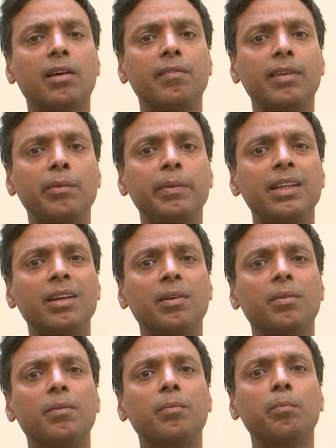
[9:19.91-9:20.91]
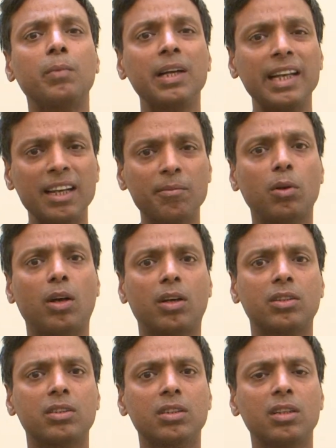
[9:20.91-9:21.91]
will be the building
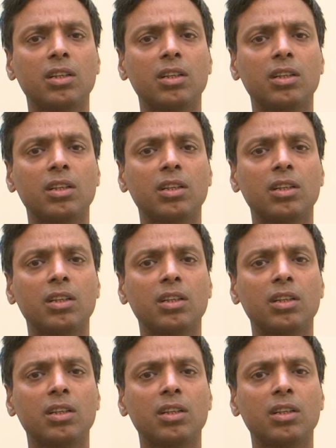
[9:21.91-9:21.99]
blocks